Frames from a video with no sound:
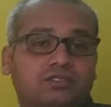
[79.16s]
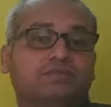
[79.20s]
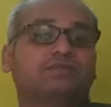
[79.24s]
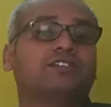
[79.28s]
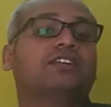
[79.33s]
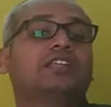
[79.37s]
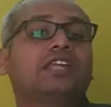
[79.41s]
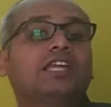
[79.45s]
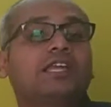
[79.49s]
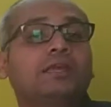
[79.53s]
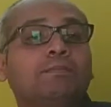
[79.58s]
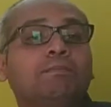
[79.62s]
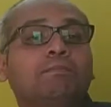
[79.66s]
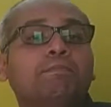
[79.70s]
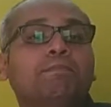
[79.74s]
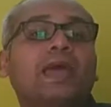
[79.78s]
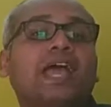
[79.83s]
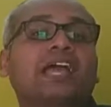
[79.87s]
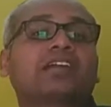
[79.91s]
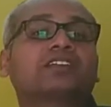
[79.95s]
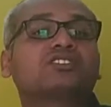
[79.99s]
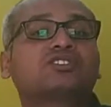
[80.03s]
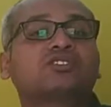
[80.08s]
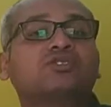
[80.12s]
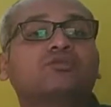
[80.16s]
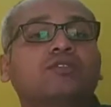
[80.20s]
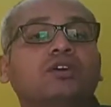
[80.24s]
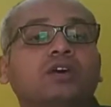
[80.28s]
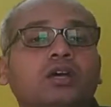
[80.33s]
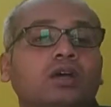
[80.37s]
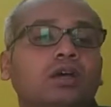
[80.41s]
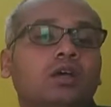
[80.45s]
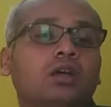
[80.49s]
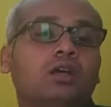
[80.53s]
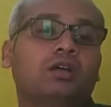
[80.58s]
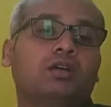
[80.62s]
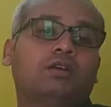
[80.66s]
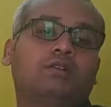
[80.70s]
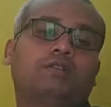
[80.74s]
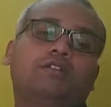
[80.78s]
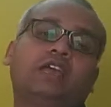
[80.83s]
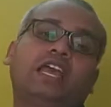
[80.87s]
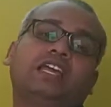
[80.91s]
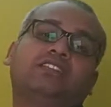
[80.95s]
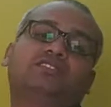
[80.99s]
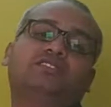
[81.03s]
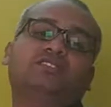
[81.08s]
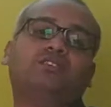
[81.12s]
which impacts your
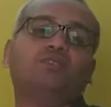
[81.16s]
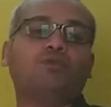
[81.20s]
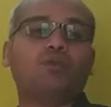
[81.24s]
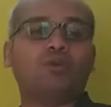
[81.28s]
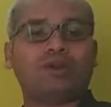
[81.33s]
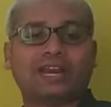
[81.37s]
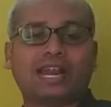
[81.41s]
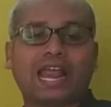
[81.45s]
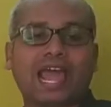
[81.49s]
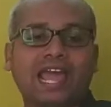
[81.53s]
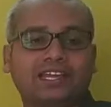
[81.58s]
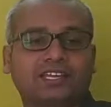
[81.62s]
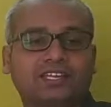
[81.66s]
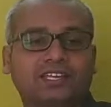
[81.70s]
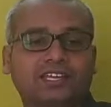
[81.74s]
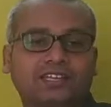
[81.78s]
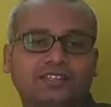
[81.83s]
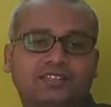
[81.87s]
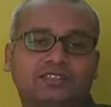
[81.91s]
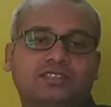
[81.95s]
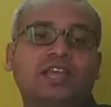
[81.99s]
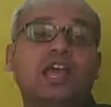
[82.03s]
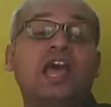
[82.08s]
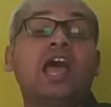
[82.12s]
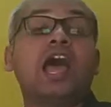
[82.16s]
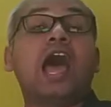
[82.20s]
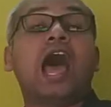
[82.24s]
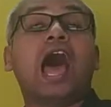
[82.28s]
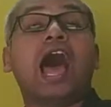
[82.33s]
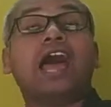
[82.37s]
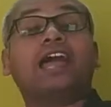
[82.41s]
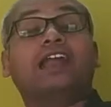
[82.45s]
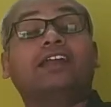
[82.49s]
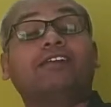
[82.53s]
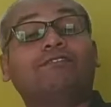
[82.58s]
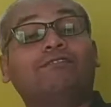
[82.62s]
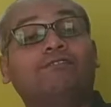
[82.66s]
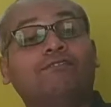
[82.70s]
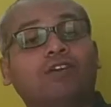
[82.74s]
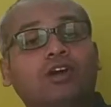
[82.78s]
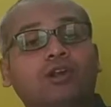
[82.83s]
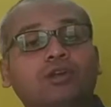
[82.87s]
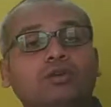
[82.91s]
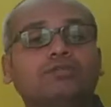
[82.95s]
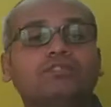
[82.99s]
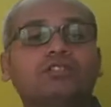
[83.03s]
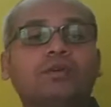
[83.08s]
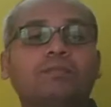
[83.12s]
SEO rankings, and one
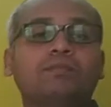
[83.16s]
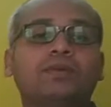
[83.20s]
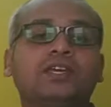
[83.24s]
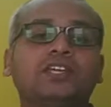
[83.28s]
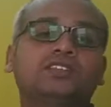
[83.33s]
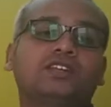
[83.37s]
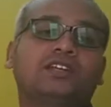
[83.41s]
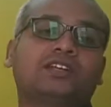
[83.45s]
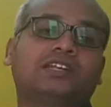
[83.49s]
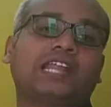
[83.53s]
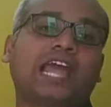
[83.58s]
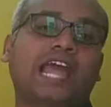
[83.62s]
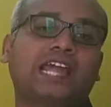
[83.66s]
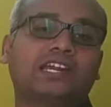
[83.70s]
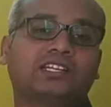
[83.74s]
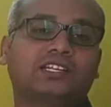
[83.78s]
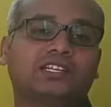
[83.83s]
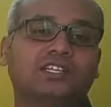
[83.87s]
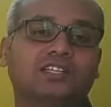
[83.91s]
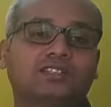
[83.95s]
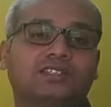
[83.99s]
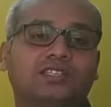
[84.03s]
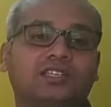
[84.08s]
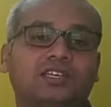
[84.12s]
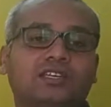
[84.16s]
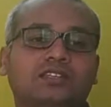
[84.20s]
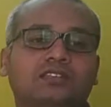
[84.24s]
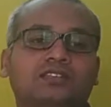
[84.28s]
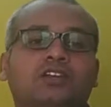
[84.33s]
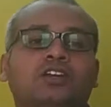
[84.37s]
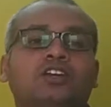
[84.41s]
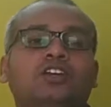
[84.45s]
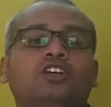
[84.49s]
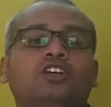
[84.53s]
of the major tactics is